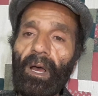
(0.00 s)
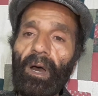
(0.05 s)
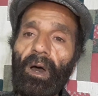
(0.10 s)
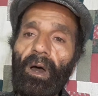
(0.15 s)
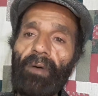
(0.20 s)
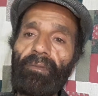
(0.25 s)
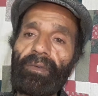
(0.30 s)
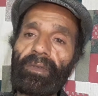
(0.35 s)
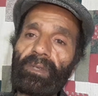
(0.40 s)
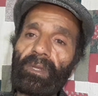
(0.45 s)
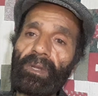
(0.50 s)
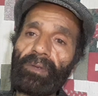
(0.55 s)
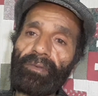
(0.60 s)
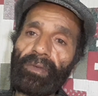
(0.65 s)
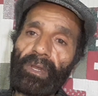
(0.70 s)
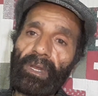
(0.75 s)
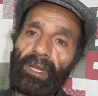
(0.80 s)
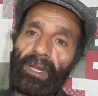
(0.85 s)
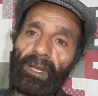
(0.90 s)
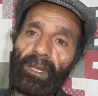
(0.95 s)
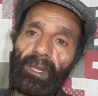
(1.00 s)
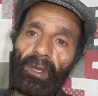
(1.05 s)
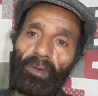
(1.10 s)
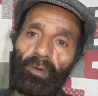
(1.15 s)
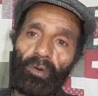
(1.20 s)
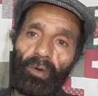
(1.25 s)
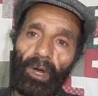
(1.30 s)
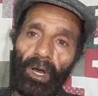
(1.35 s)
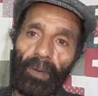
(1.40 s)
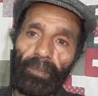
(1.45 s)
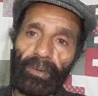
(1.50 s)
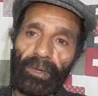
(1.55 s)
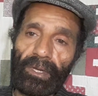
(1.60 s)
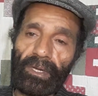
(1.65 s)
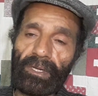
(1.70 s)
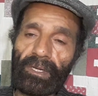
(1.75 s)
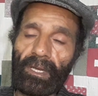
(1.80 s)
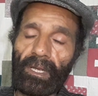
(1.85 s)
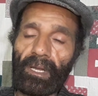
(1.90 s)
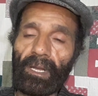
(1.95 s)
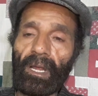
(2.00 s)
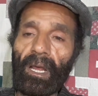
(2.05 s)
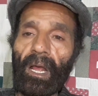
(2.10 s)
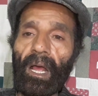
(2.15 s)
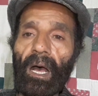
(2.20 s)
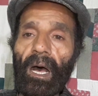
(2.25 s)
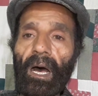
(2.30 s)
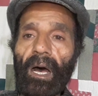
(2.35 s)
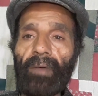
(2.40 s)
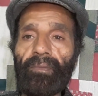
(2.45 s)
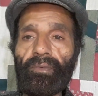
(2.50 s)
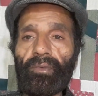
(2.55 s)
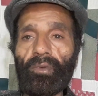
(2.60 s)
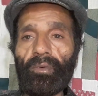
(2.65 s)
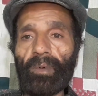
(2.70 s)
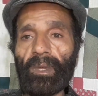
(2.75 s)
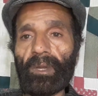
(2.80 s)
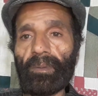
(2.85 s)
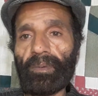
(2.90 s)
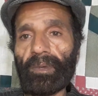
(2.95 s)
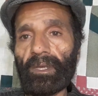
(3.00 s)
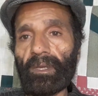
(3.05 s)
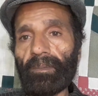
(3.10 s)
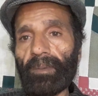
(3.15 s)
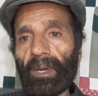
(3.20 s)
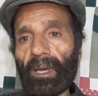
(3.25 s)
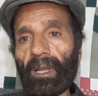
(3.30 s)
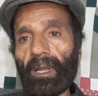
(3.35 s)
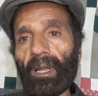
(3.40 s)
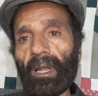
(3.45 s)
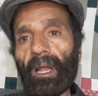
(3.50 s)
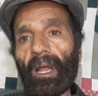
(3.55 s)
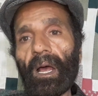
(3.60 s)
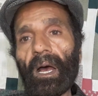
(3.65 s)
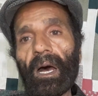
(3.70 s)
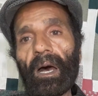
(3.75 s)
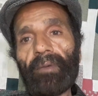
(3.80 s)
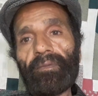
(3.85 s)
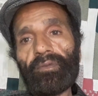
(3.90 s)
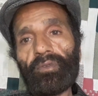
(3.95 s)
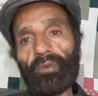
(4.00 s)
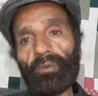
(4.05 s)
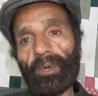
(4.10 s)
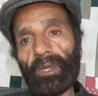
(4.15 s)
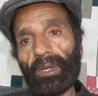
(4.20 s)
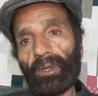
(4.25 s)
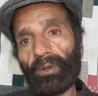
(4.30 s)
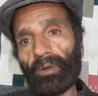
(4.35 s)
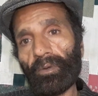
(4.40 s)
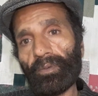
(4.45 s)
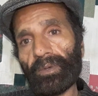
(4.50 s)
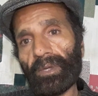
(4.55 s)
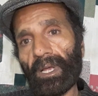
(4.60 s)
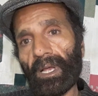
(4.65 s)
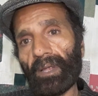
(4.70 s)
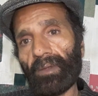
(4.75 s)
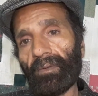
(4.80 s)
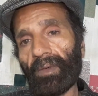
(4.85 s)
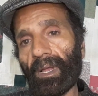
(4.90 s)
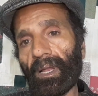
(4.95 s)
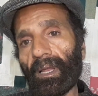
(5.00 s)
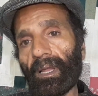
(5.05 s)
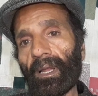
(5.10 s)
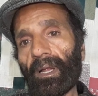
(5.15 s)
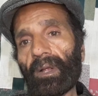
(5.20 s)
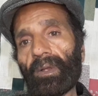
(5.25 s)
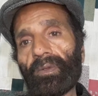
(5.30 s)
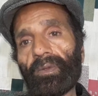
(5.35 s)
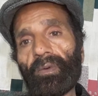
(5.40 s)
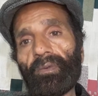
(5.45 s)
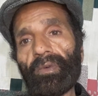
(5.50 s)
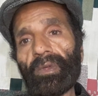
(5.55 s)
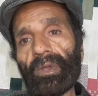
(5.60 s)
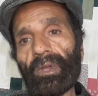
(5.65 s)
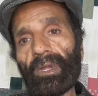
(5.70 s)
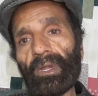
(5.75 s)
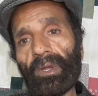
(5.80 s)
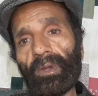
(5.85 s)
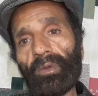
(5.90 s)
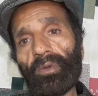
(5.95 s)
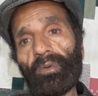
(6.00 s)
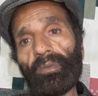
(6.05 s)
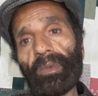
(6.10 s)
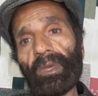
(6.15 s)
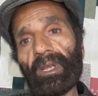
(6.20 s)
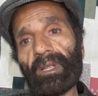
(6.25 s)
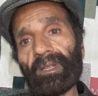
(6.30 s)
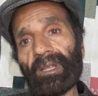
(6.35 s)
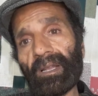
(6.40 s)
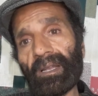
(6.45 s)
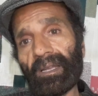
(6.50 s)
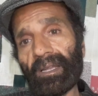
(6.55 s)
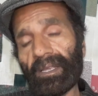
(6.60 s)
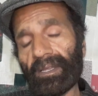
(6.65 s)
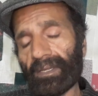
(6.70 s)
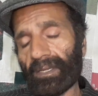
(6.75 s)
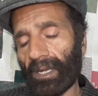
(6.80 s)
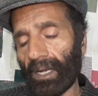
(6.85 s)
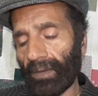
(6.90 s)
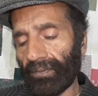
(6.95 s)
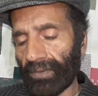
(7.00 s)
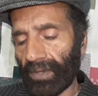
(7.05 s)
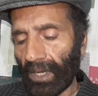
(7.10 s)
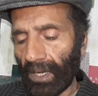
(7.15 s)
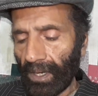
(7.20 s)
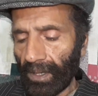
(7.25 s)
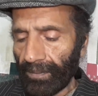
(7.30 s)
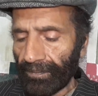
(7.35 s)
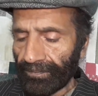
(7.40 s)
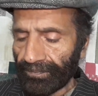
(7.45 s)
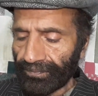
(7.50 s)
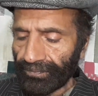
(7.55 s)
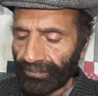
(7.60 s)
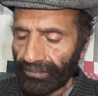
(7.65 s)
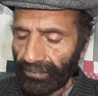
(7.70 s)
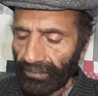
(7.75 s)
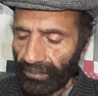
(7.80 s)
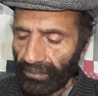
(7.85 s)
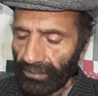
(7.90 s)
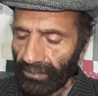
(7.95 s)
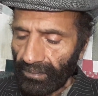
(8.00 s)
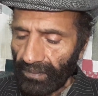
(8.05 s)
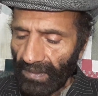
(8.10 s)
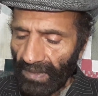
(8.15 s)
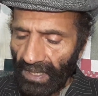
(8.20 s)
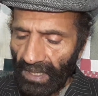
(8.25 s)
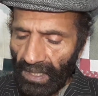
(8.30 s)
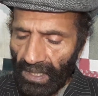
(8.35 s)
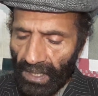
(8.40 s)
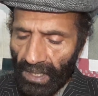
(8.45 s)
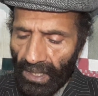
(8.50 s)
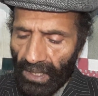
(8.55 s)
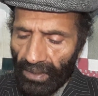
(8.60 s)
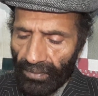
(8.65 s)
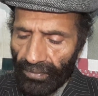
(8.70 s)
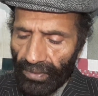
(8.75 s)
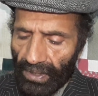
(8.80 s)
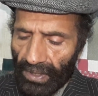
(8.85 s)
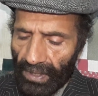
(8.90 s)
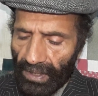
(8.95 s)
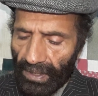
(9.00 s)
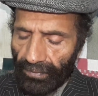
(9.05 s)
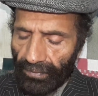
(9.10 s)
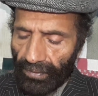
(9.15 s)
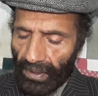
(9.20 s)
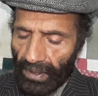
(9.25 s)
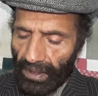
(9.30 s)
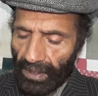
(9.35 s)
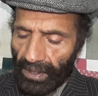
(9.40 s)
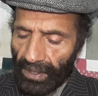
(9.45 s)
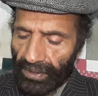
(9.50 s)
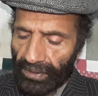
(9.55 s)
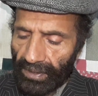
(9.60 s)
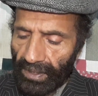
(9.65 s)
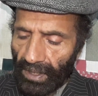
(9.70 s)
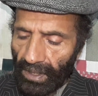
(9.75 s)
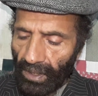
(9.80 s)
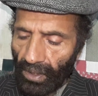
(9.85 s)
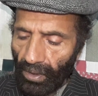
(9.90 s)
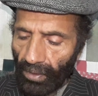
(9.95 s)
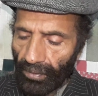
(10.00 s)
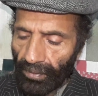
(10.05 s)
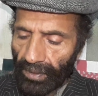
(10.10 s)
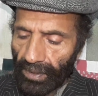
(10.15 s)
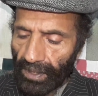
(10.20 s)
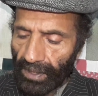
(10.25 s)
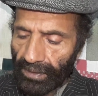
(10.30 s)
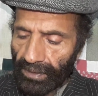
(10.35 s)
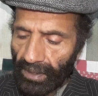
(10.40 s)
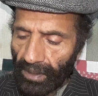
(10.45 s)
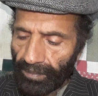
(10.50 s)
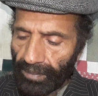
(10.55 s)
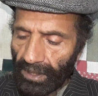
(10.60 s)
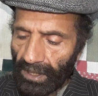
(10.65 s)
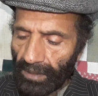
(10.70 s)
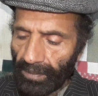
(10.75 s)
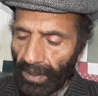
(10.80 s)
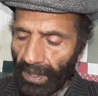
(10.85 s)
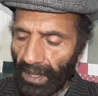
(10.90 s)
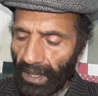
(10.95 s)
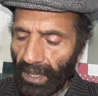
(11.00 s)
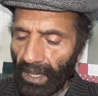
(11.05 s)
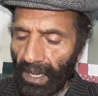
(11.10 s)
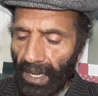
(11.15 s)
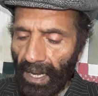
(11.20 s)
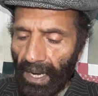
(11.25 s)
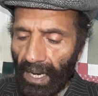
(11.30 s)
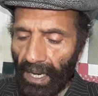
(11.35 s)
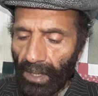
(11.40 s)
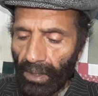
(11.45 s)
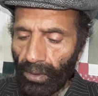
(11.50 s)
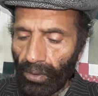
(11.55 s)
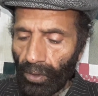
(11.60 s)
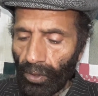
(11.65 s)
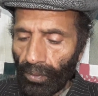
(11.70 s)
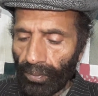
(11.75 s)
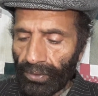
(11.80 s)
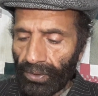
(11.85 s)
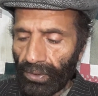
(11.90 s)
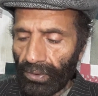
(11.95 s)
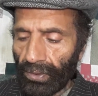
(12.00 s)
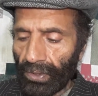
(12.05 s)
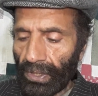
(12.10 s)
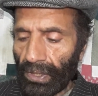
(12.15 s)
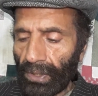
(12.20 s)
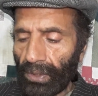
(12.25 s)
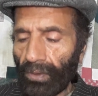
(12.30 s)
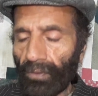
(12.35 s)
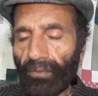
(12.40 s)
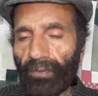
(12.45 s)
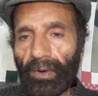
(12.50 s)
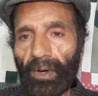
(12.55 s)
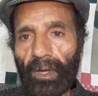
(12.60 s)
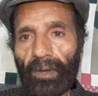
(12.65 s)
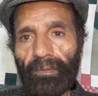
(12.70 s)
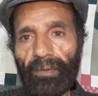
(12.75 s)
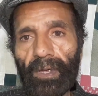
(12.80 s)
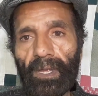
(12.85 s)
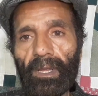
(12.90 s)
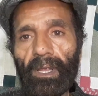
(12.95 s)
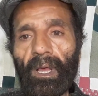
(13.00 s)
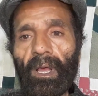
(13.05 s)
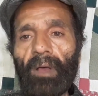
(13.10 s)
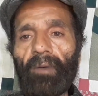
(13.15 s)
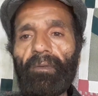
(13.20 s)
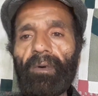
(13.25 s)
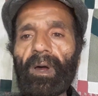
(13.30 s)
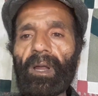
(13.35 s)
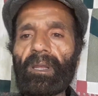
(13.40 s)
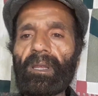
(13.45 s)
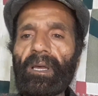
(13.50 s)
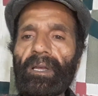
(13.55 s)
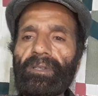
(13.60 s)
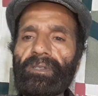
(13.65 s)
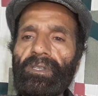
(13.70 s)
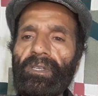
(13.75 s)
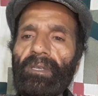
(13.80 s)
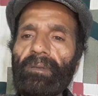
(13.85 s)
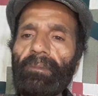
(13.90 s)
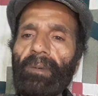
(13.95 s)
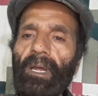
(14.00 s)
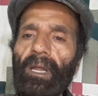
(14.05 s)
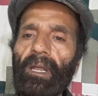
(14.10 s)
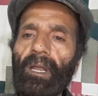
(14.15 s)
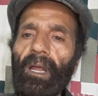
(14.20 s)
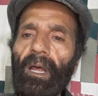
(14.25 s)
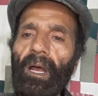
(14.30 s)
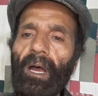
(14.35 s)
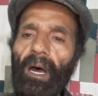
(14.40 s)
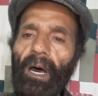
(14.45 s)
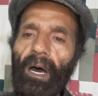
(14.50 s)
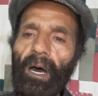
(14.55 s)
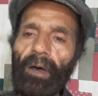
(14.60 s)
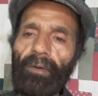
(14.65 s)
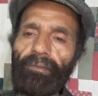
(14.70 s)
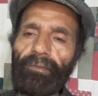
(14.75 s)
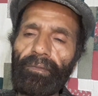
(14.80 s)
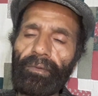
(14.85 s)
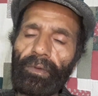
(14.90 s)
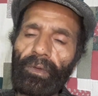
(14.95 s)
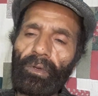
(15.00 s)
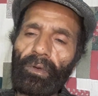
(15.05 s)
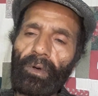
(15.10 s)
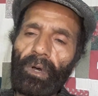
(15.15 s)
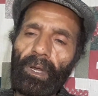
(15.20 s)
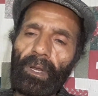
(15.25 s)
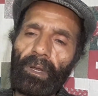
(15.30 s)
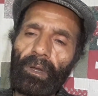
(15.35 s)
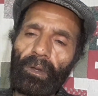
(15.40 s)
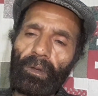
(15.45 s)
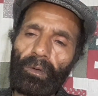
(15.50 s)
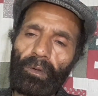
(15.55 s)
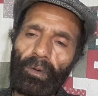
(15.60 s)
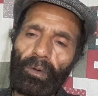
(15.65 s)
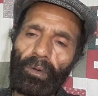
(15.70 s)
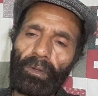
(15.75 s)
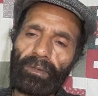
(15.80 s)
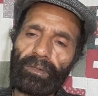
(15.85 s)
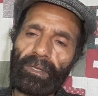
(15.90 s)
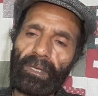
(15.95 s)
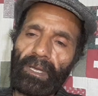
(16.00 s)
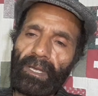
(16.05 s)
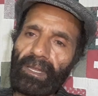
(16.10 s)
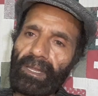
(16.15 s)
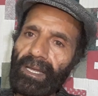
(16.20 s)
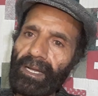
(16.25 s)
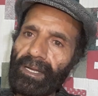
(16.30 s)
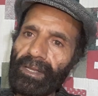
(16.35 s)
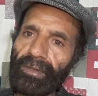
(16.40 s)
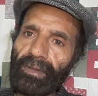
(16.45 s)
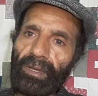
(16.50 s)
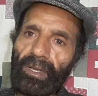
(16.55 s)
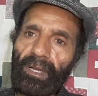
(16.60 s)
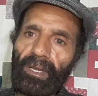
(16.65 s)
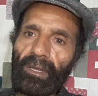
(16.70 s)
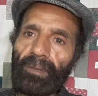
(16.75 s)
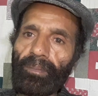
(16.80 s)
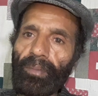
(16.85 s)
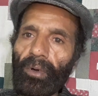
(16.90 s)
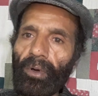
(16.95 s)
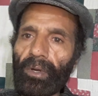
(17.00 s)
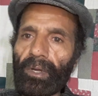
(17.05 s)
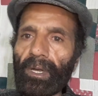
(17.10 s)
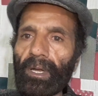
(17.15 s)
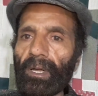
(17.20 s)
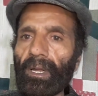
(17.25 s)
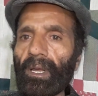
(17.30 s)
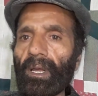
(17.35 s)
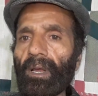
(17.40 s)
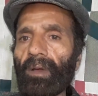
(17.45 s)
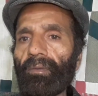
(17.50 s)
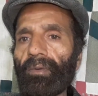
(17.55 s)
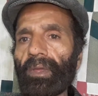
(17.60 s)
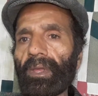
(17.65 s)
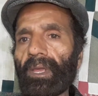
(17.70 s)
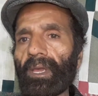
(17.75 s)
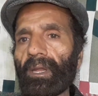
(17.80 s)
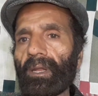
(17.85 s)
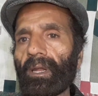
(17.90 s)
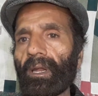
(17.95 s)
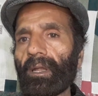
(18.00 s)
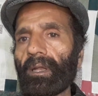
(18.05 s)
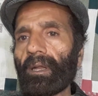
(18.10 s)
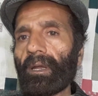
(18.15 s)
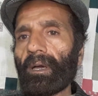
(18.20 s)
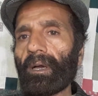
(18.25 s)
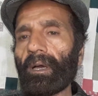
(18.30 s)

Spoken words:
obviously we need the cooperation of so many people, of so many groups as well. So we need to make the list of the we list the people and groups you need to work with for the achievement of your goals. That is really important. We cannot